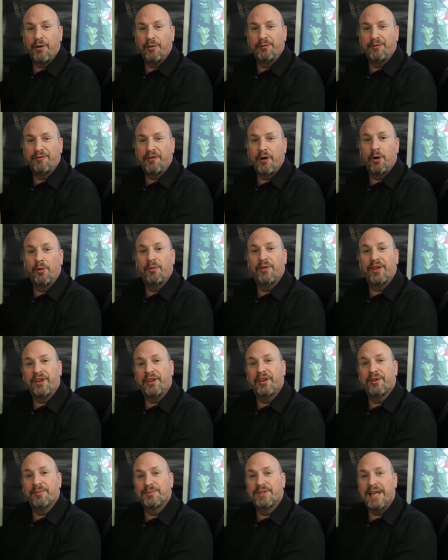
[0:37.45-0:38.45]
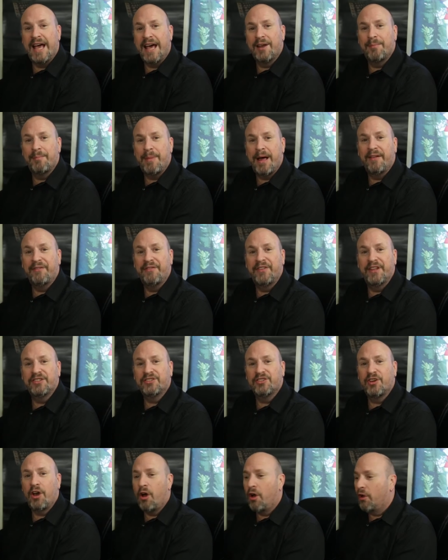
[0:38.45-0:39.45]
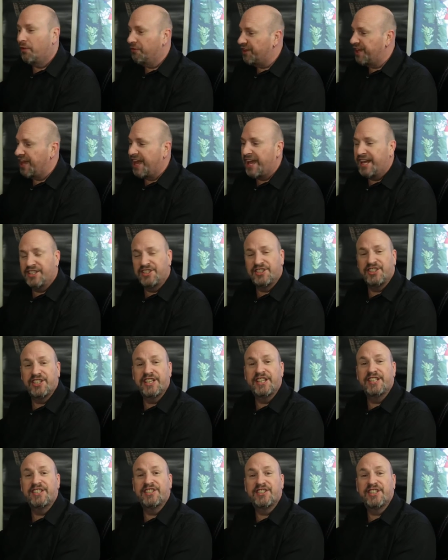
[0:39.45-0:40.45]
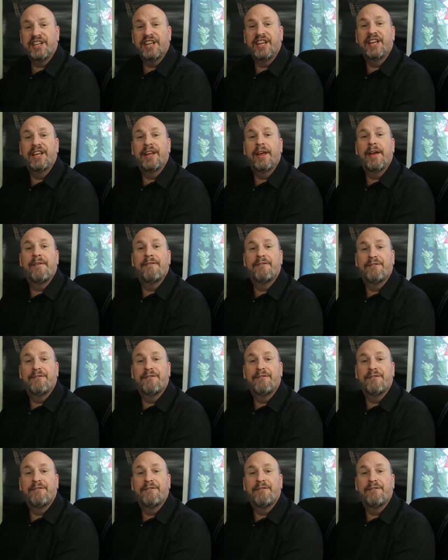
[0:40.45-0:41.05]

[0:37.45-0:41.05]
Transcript: own phone that comes out about this called the HTC